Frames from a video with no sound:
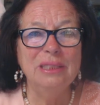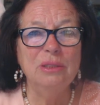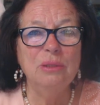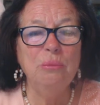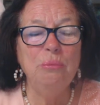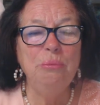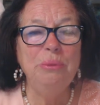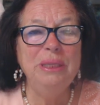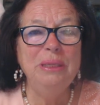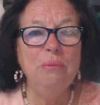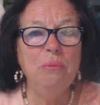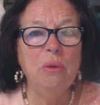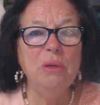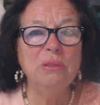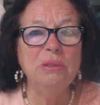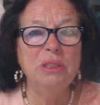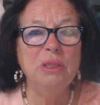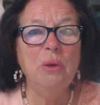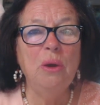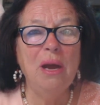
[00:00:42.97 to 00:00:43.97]
to be
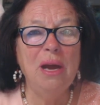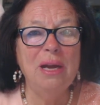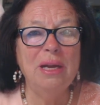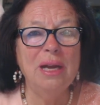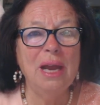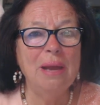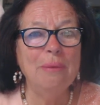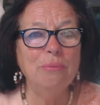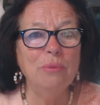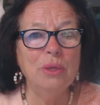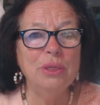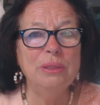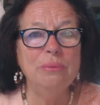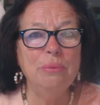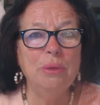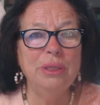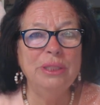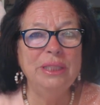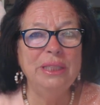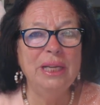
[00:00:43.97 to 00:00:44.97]
what you are, I'm not a
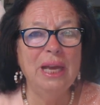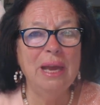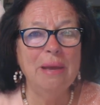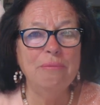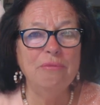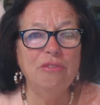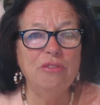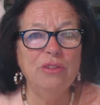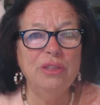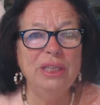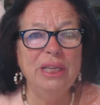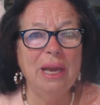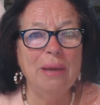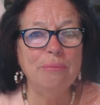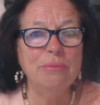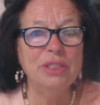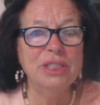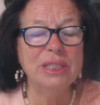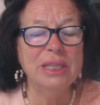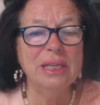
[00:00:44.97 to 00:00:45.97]
body, I'm free,
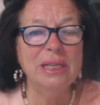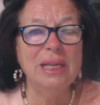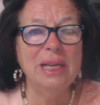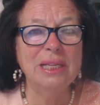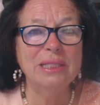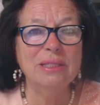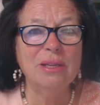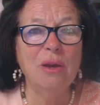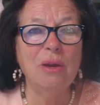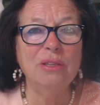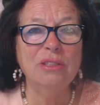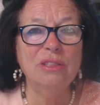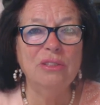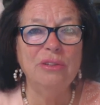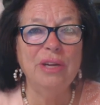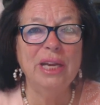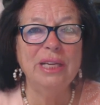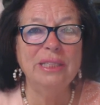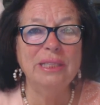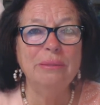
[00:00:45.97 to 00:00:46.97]
I'm still as God
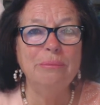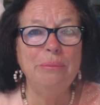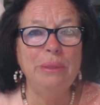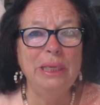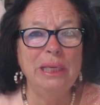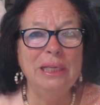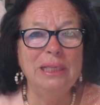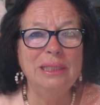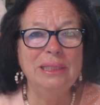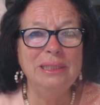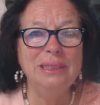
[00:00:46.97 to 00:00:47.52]
created me,